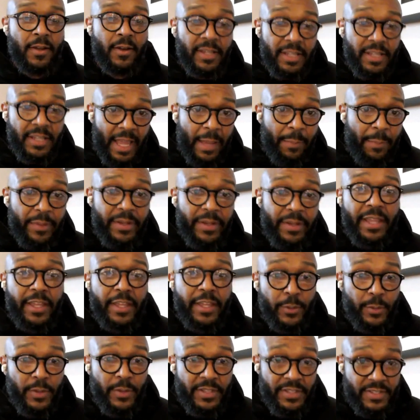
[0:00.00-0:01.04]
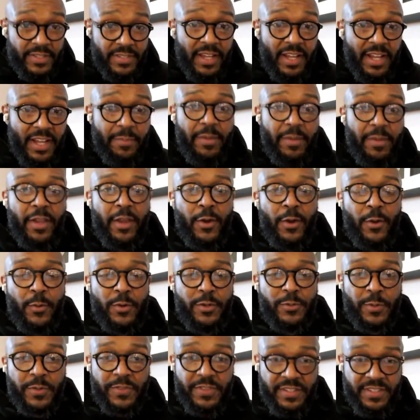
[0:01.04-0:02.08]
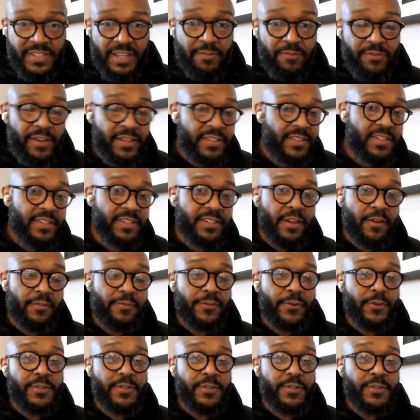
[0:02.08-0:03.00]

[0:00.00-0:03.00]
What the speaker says: Colin Kaepernick, who at the time was with the San Francisco